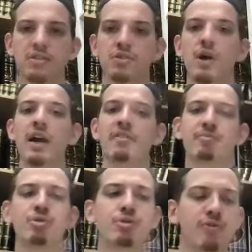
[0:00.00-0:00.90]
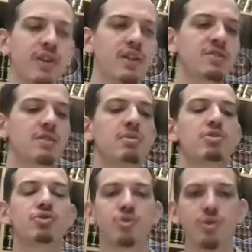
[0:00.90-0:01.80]
So I've proven this to be
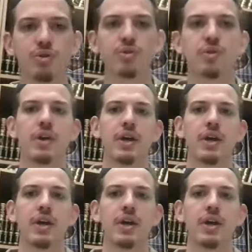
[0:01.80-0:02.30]
true,